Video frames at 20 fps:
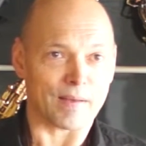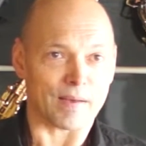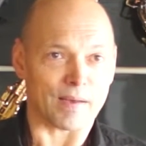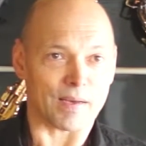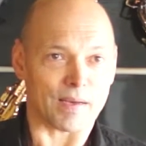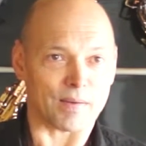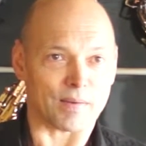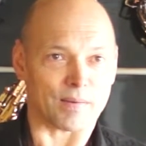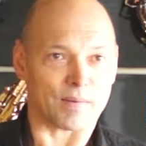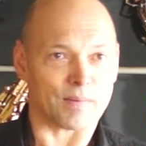
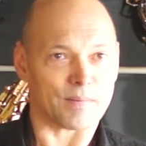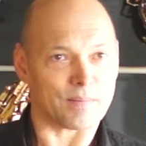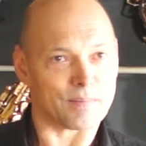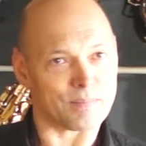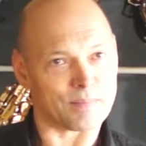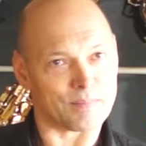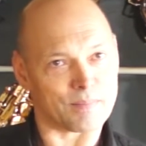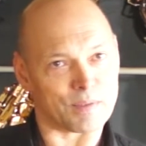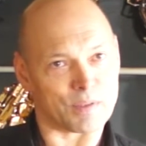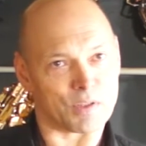And
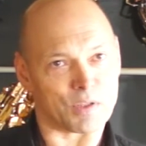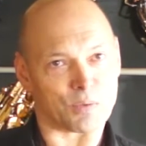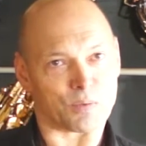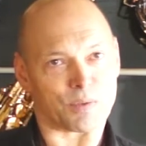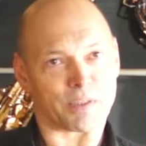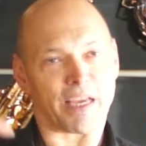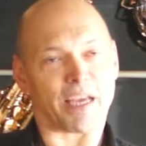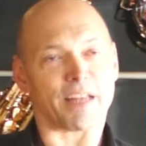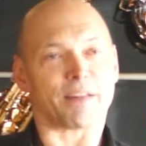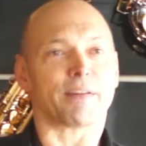to
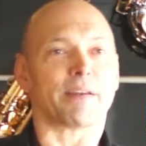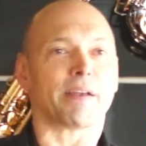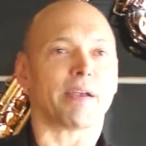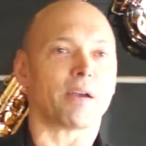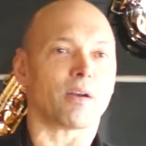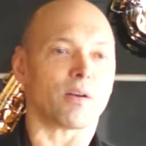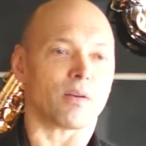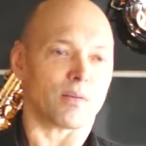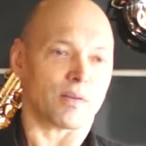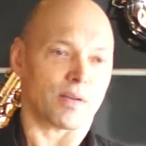get
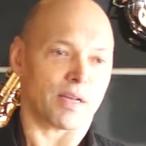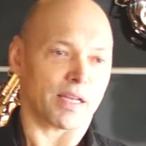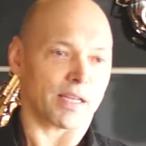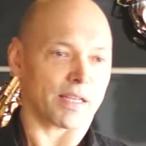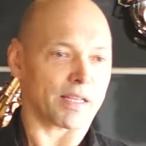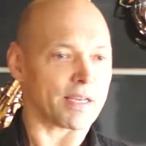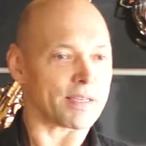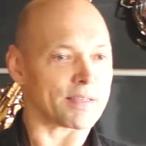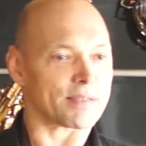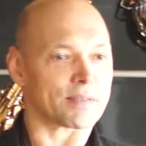there, I
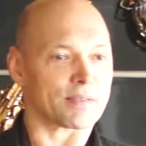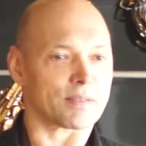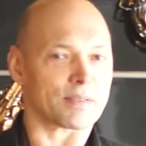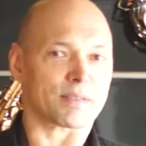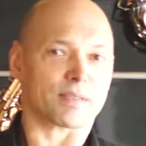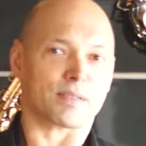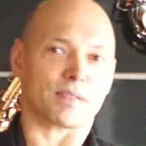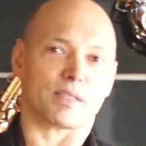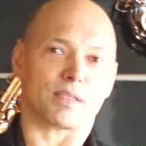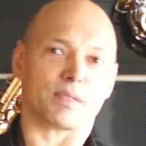guess
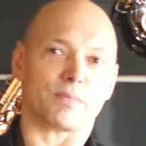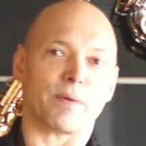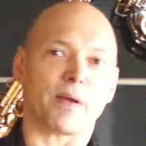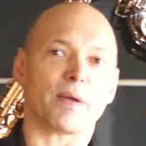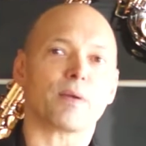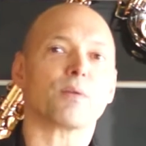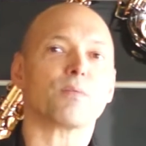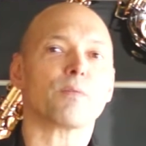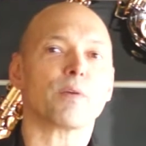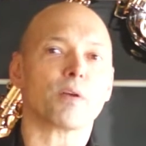it's
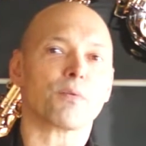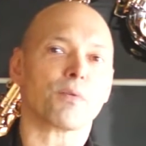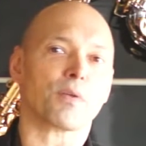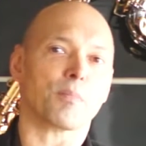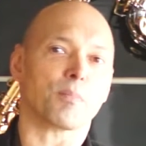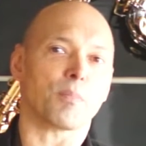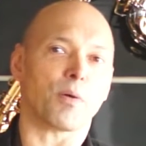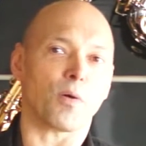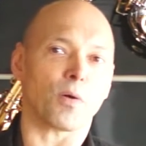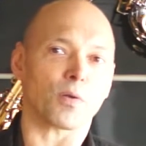very, very
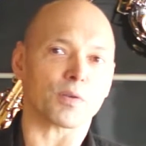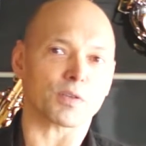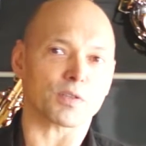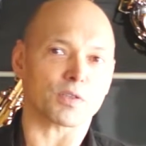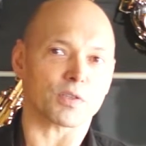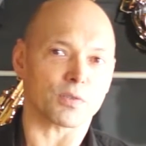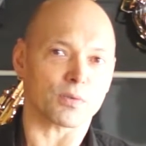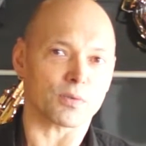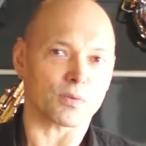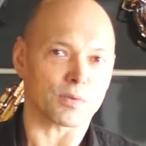important
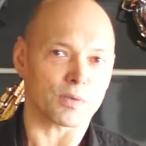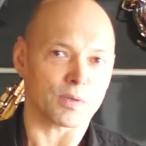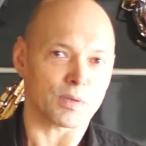to